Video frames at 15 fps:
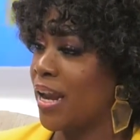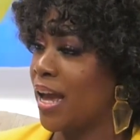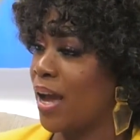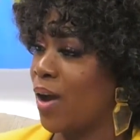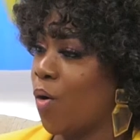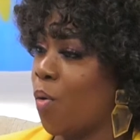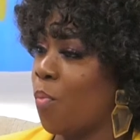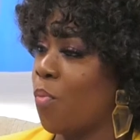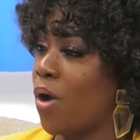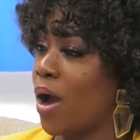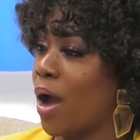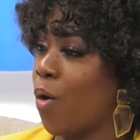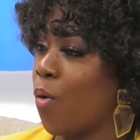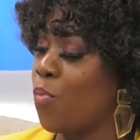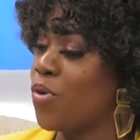Now, or
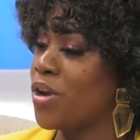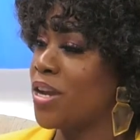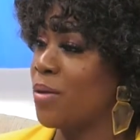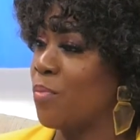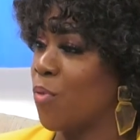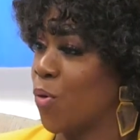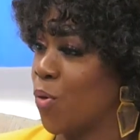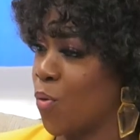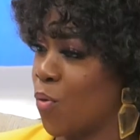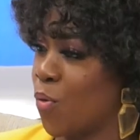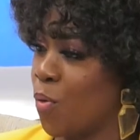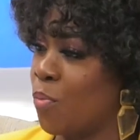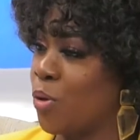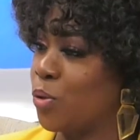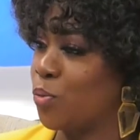more, or more, ni mono,
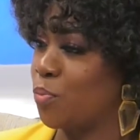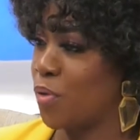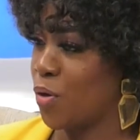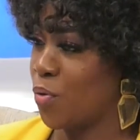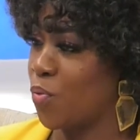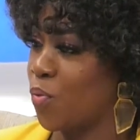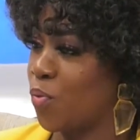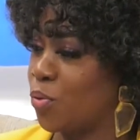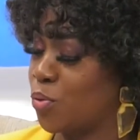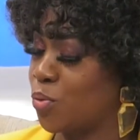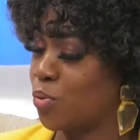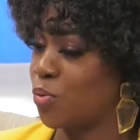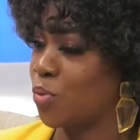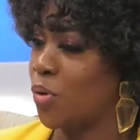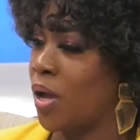or more to me, or
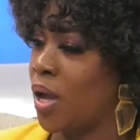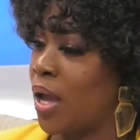so.